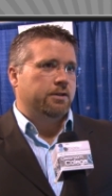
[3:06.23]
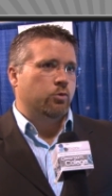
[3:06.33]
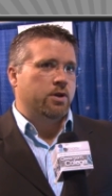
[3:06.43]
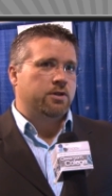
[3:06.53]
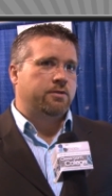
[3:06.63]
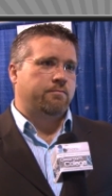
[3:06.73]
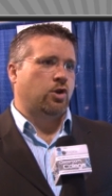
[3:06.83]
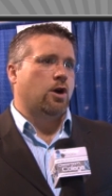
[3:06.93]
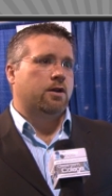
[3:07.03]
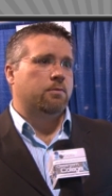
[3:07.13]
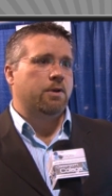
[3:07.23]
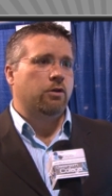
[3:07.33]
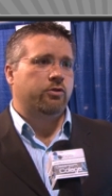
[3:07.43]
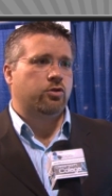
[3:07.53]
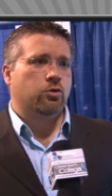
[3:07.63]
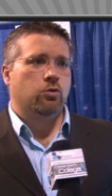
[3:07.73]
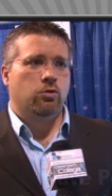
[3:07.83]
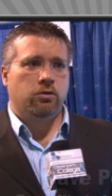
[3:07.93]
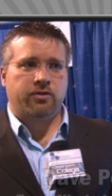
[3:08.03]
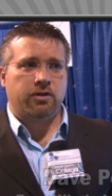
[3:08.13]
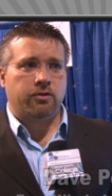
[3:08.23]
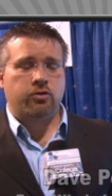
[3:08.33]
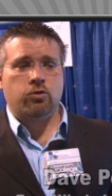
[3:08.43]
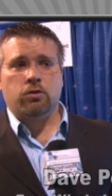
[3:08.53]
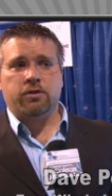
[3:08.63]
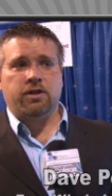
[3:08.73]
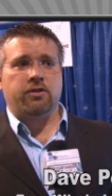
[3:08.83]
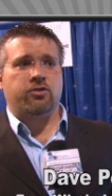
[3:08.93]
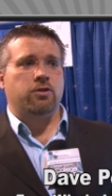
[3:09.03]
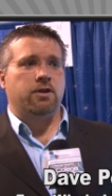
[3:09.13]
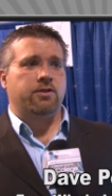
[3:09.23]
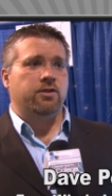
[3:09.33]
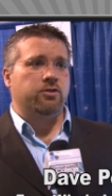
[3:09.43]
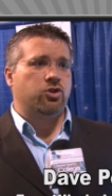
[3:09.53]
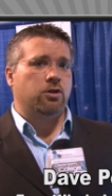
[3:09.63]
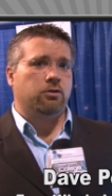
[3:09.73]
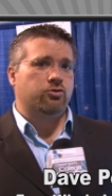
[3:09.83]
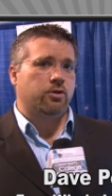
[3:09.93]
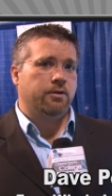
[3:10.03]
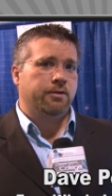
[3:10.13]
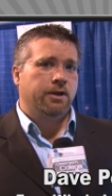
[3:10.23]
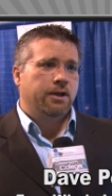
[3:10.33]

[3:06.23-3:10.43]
When you talk about schools and school districts and children,